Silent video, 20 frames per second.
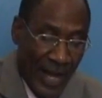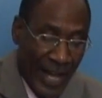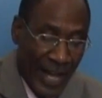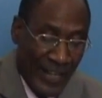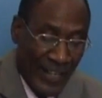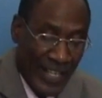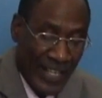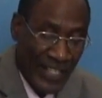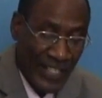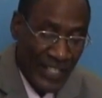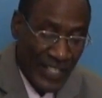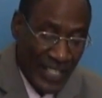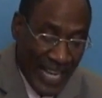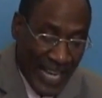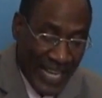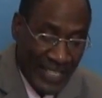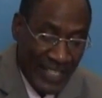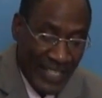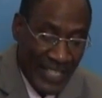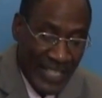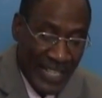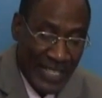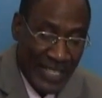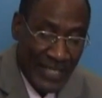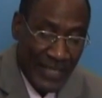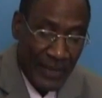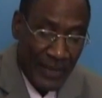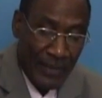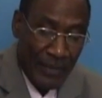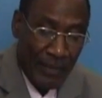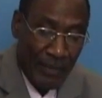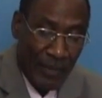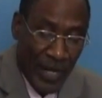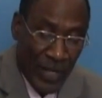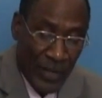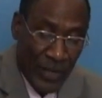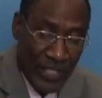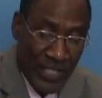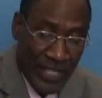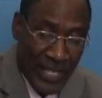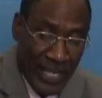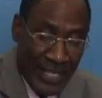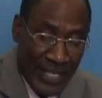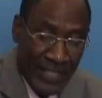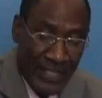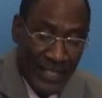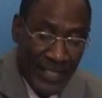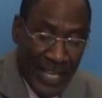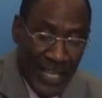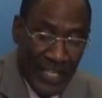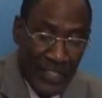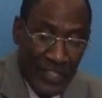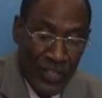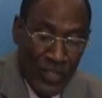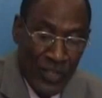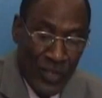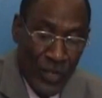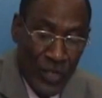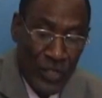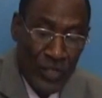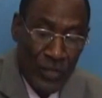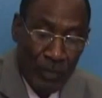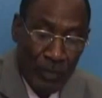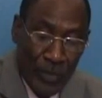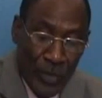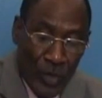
Understand that Barotseland does not